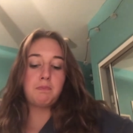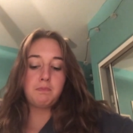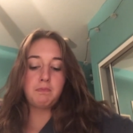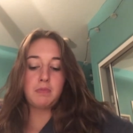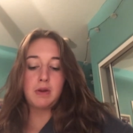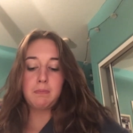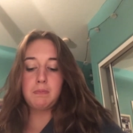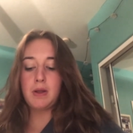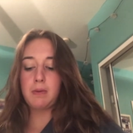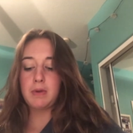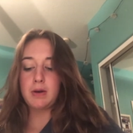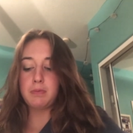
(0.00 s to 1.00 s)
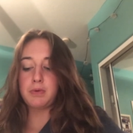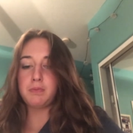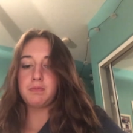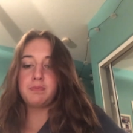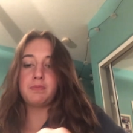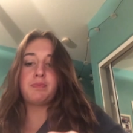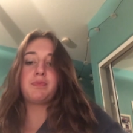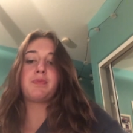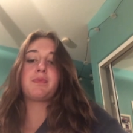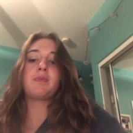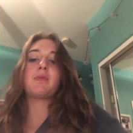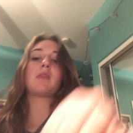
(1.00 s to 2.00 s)
Bada bing, bada boom.
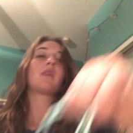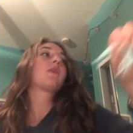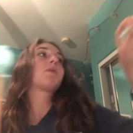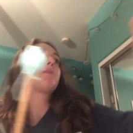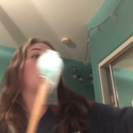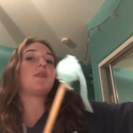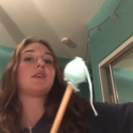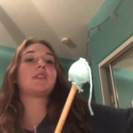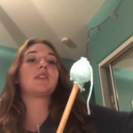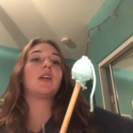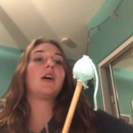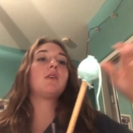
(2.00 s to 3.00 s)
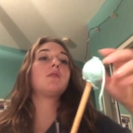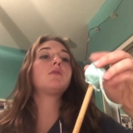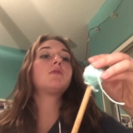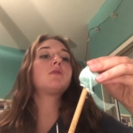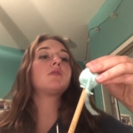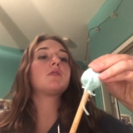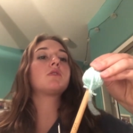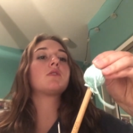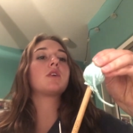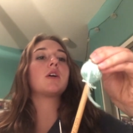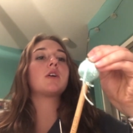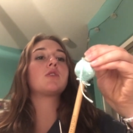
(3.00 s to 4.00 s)
Perfect. So now
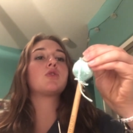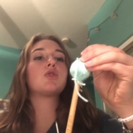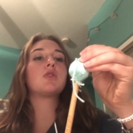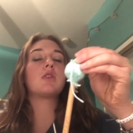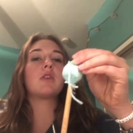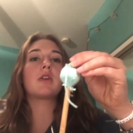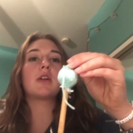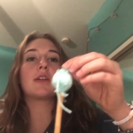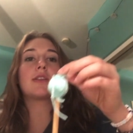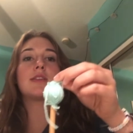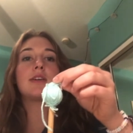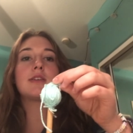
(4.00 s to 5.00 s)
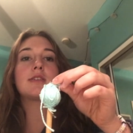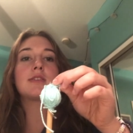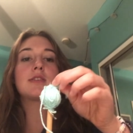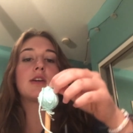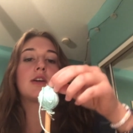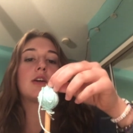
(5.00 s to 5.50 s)
your head should look like this.